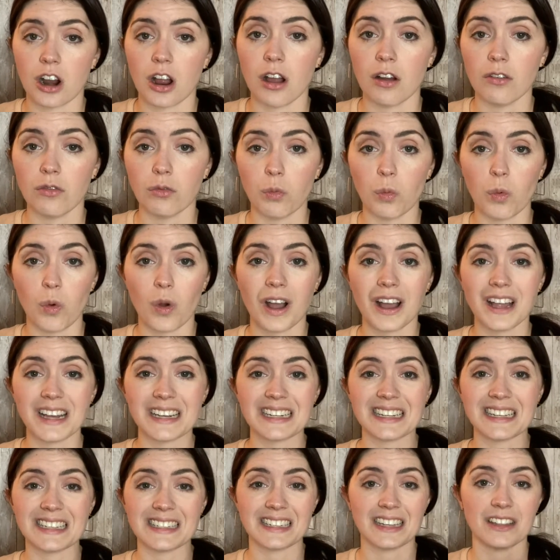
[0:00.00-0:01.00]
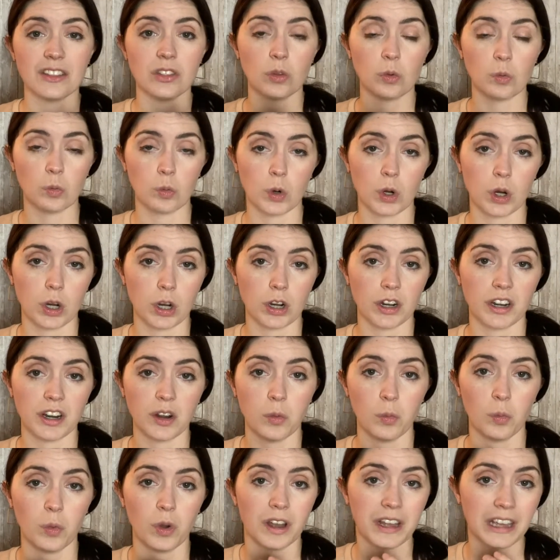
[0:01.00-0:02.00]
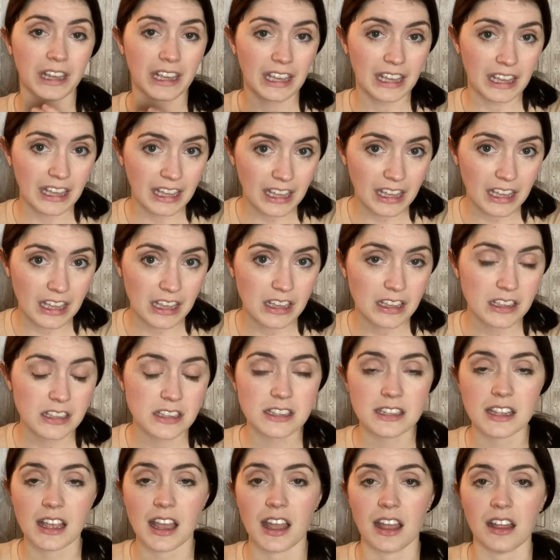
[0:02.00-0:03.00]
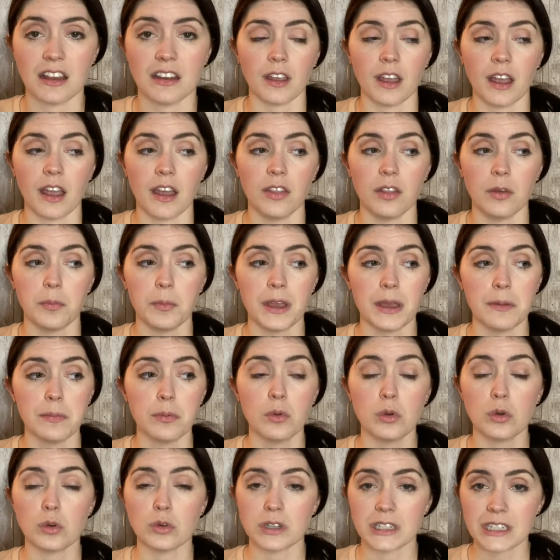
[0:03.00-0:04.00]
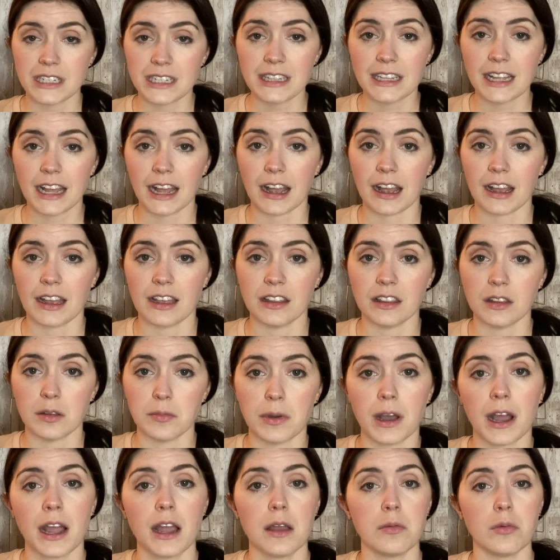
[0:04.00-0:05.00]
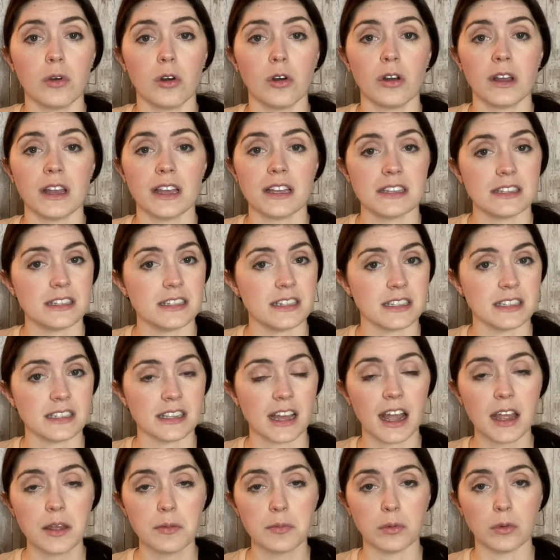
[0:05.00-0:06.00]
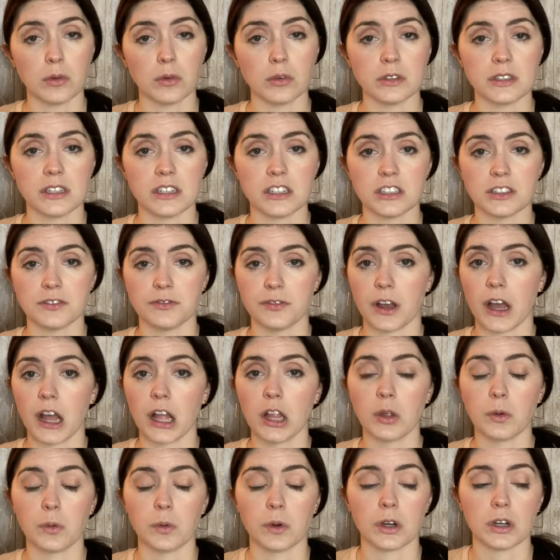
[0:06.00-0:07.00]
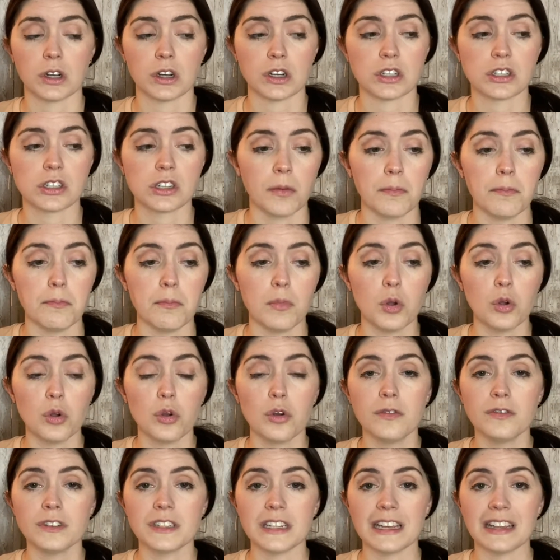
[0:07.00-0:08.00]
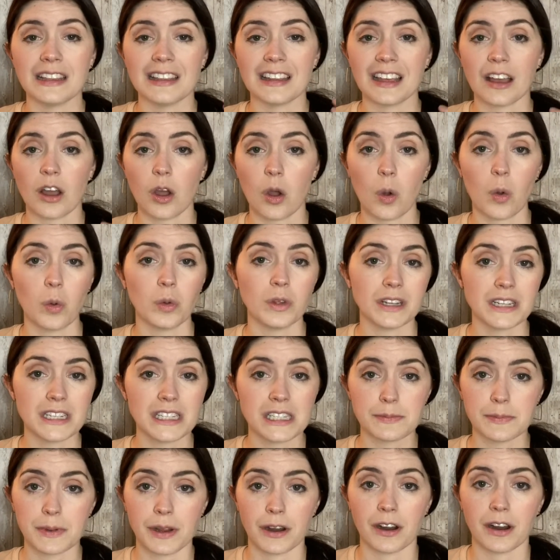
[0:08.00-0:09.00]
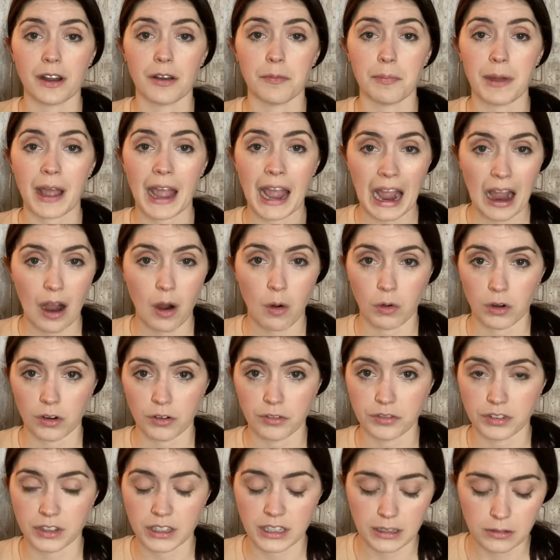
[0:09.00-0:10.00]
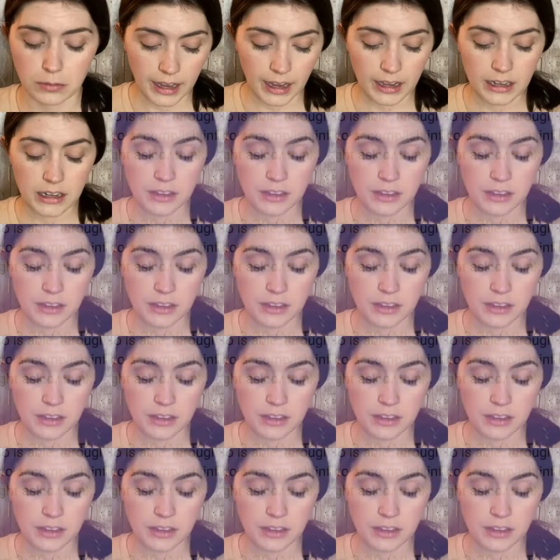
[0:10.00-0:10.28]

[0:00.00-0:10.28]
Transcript: of what is in the Word and what He said. And the people who did that in the Bible, His disciples, His followers, moved in the Holy Spirit powerfully. In